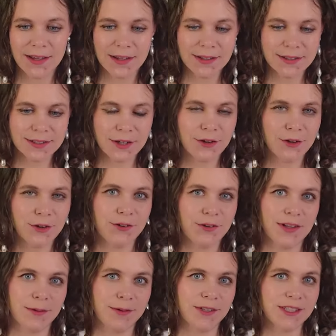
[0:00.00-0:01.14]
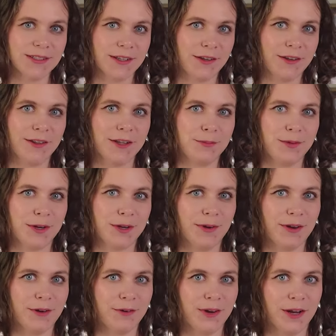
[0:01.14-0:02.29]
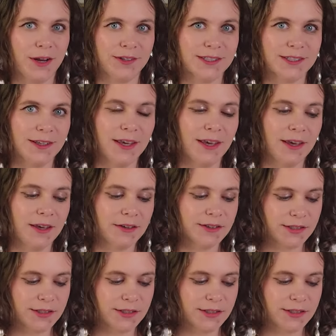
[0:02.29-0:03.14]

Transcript: So let me just tell you a little bit about what I was thinking.